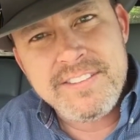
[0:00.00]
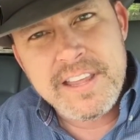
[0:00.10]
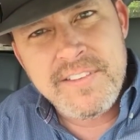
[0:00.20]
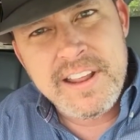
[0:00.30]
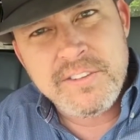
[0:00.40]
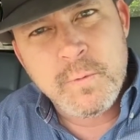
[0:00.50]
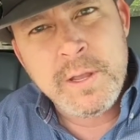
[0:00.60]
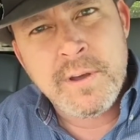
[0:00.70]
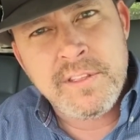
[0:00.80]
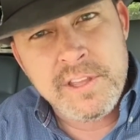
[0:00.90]
seven days a
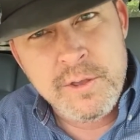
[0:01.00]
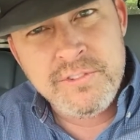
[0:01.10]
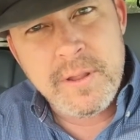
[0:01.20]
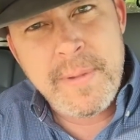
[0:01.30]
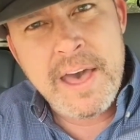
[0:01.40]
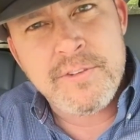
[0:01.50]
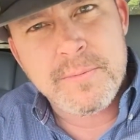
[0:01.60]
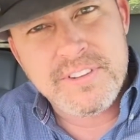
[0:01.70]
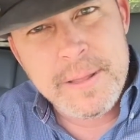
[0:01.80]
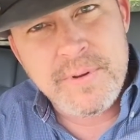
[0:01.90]
week, whether they're using the
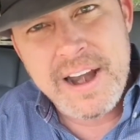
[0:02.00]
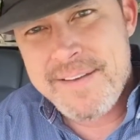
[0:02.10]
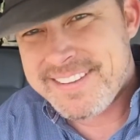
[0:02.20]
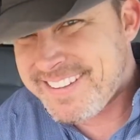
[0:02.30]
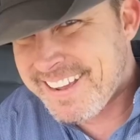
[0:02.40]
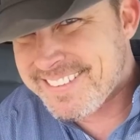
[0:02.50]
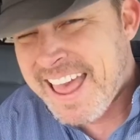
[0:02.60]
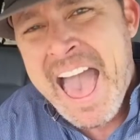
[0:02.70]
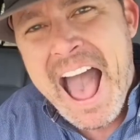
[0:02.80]
bathroom, sleeping, or having sex?